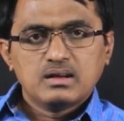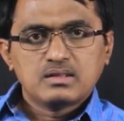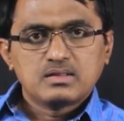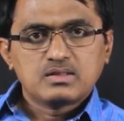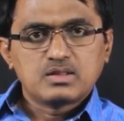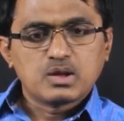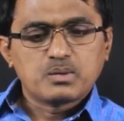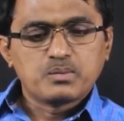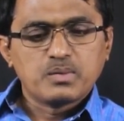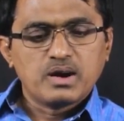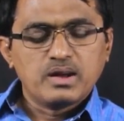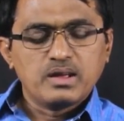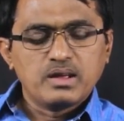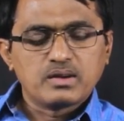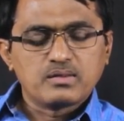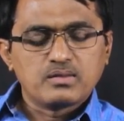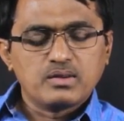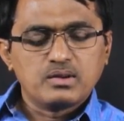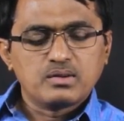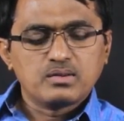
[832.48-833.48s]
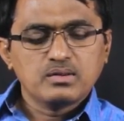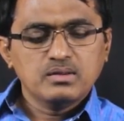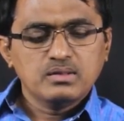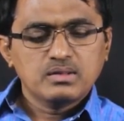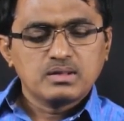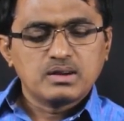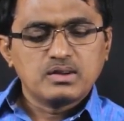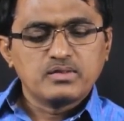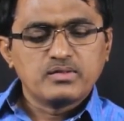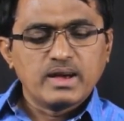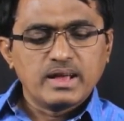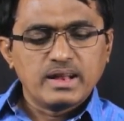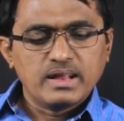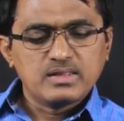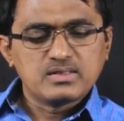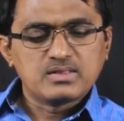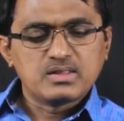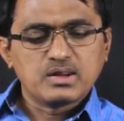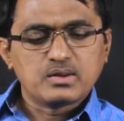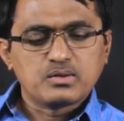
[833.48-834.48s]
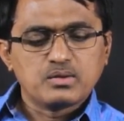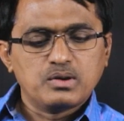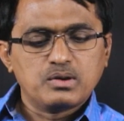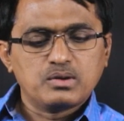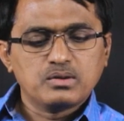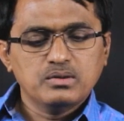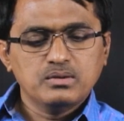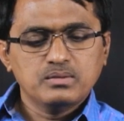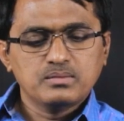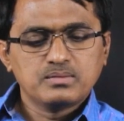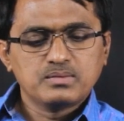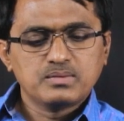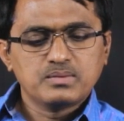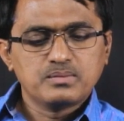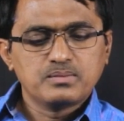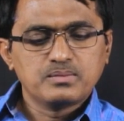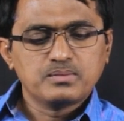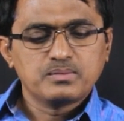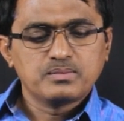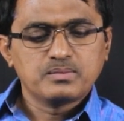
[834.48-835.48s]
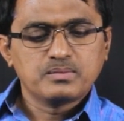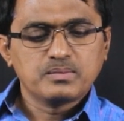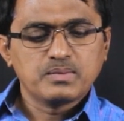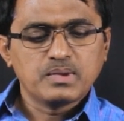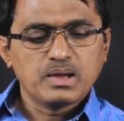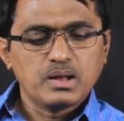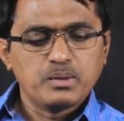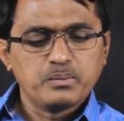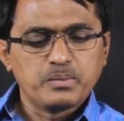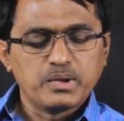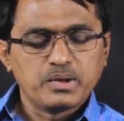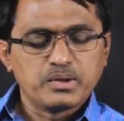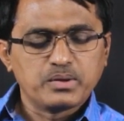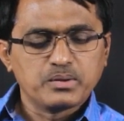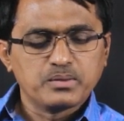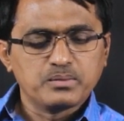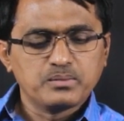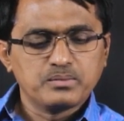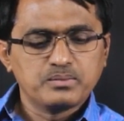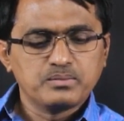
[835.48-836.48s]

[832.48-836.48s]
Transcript: sigma equal to, that is variance equal to npq.